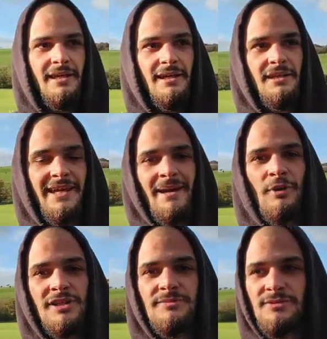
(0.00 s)
the
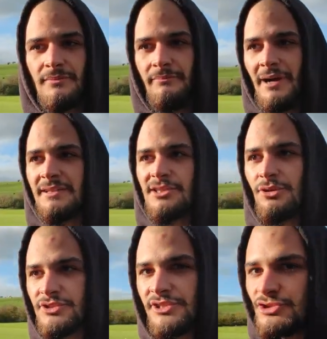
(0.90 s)
gearbox mounts
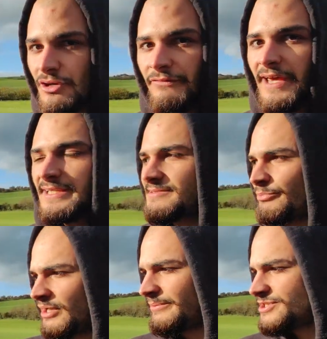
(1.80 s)
are also strong flex
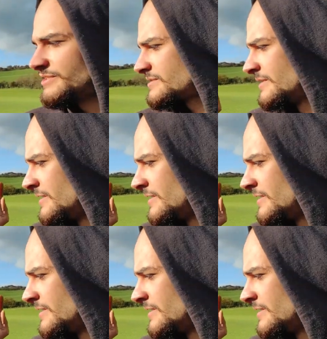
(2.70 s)
poly bushes.